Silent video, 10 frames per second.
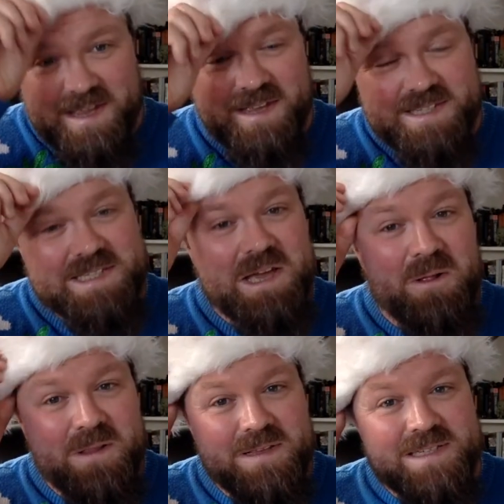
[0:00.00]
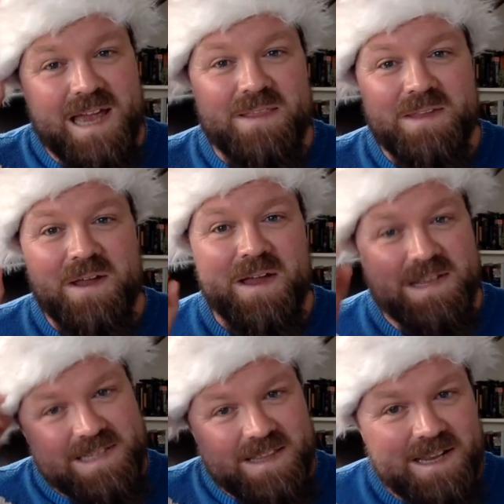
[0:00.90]
skulls and the
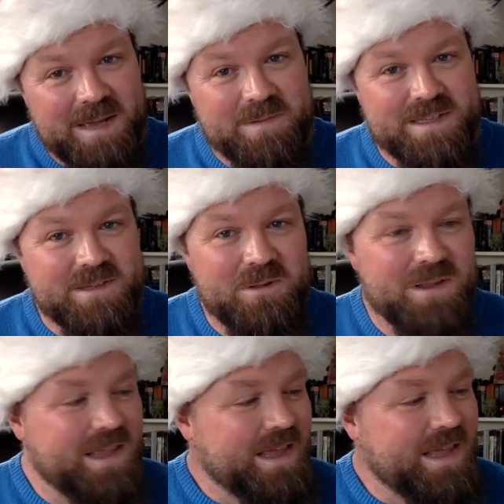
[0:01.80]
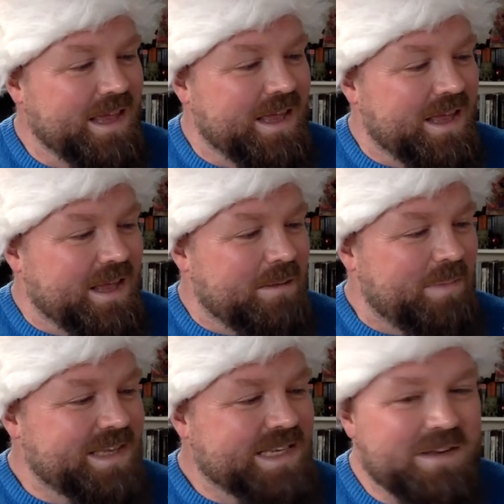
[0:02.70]
niners and the leopards all
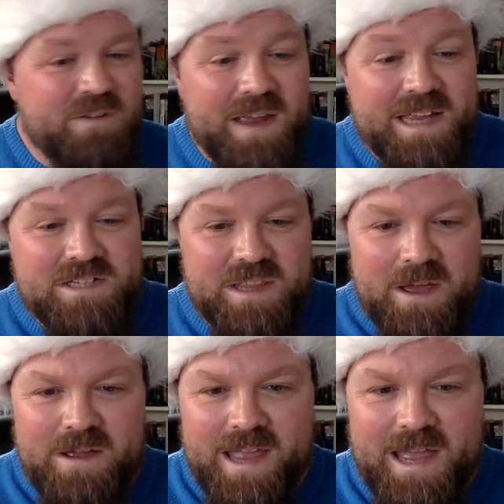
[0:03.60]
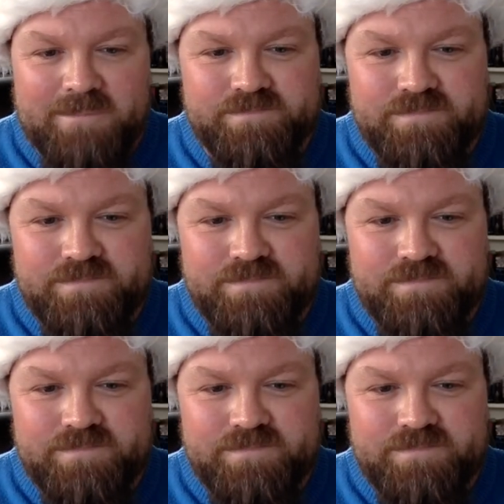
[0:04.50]
basically fighting each other. Okay.